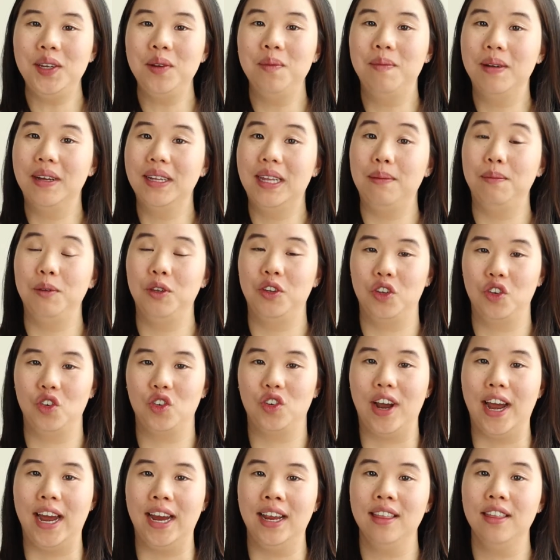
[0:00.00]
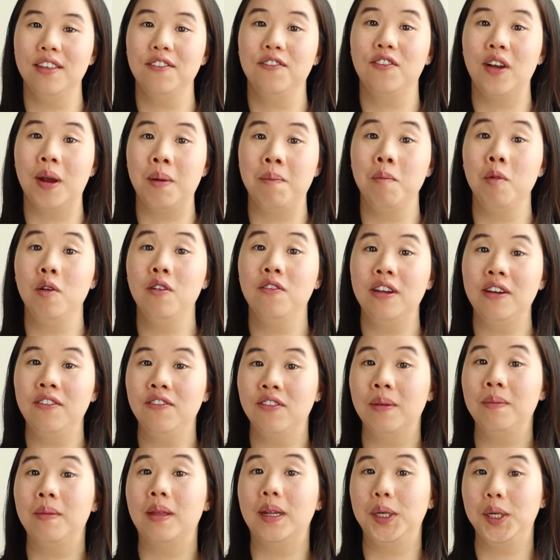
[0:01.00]
you build up strength from moving
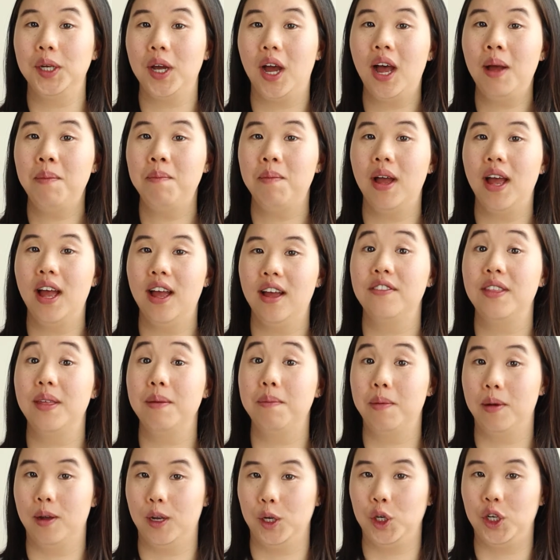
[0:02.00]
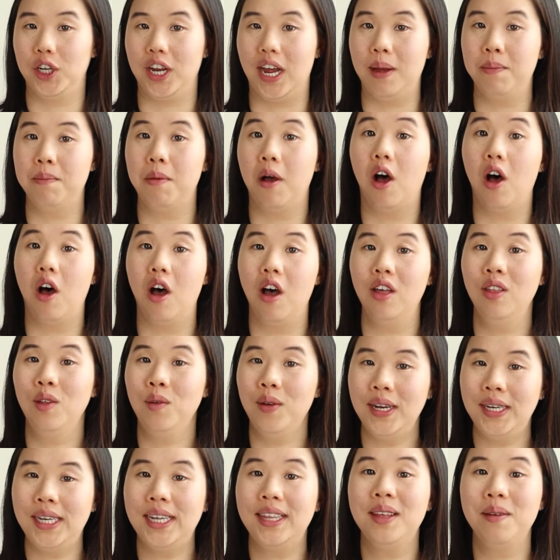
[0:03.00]
from the top of the push-up all the
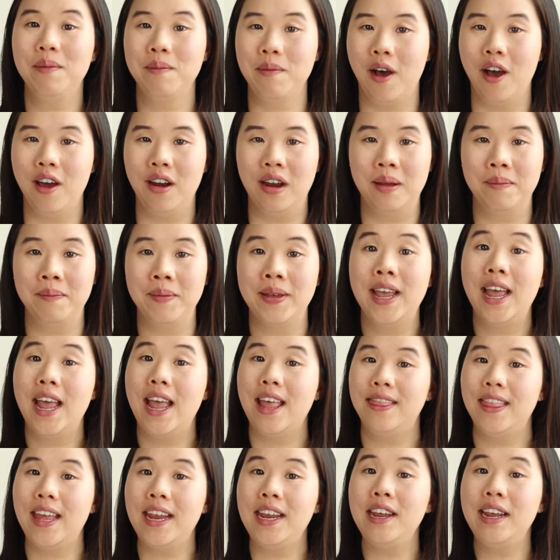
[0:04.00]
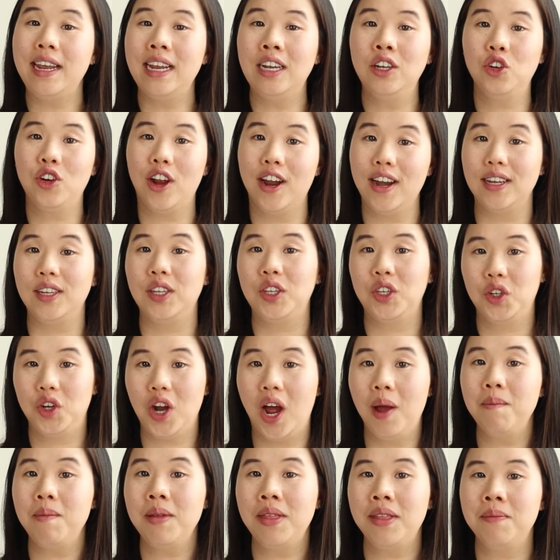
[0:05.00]
way to the bottom, then you can try to
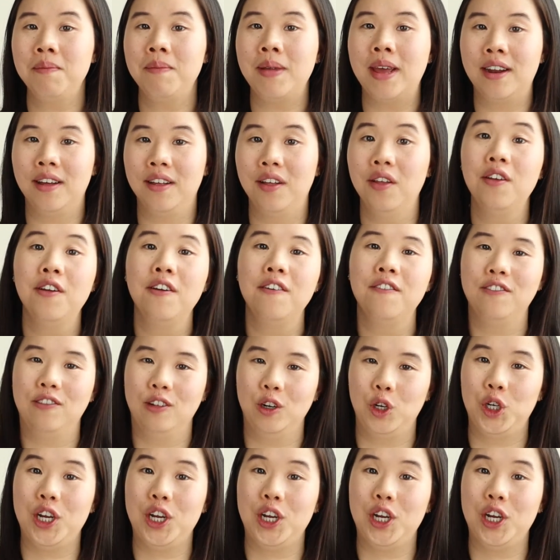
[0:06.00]
stop in the middle for